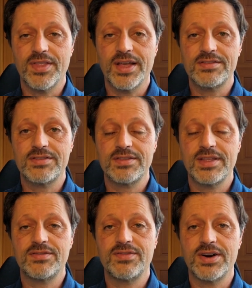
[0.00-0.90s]
And
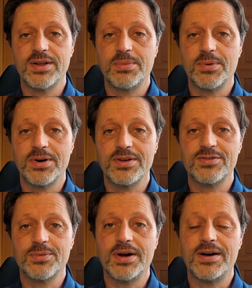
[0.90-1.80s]
that's very important
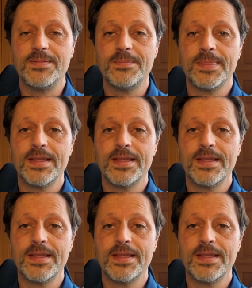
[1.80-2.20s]
as well.